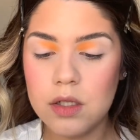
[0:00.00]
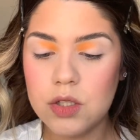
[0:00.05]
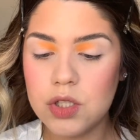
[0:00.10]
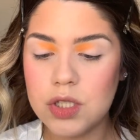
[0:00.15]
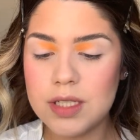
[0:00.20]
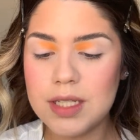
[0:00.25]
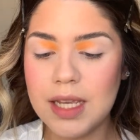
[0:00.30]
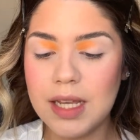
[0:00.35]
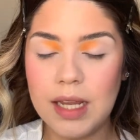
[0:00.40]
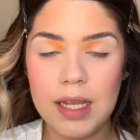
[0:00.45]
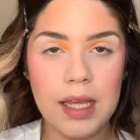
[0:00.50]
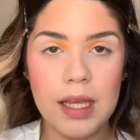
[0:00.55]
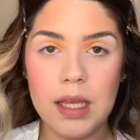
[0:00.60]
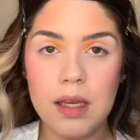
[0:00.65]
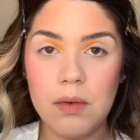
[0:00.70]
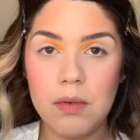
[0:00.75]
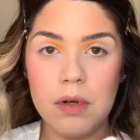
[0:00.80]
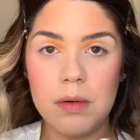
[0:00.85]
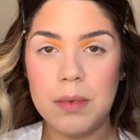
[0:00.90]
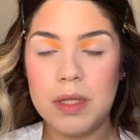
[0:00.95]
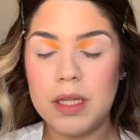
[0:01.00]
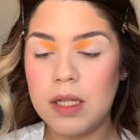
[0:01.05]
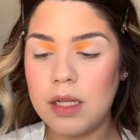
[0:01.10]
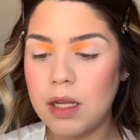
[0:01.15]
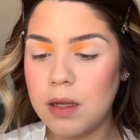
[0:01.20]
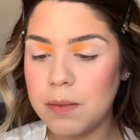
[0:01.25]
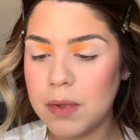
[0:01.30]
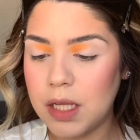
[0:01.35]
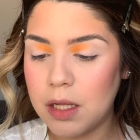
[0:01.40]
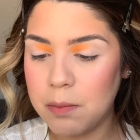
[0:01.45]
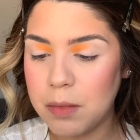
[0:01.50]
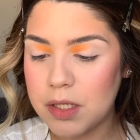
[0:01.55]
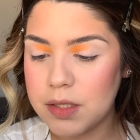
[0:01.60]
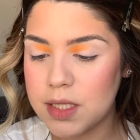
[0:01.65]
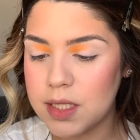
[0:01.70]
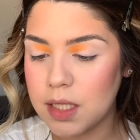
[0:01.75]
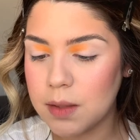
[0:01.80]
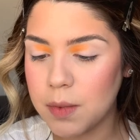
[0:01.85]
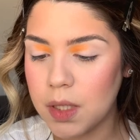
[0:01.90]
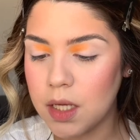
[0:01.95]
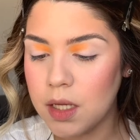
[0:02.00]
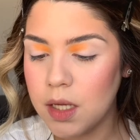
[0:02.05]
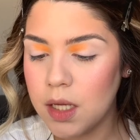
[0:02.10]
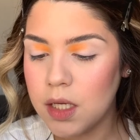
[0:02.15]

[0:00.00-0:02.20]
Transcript: just kidding, E, what am I thinking? I'm thinking about Sigma.